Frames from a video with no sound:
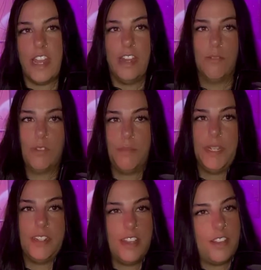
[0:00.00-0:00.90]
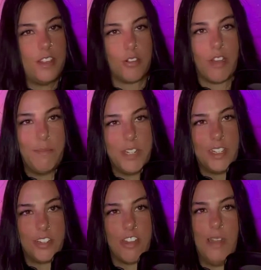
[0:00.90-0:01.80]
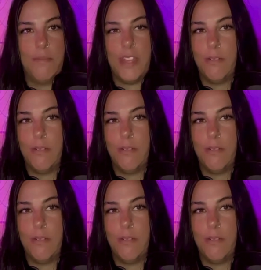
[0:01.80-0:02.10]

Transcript: They would have been the creme de la creme.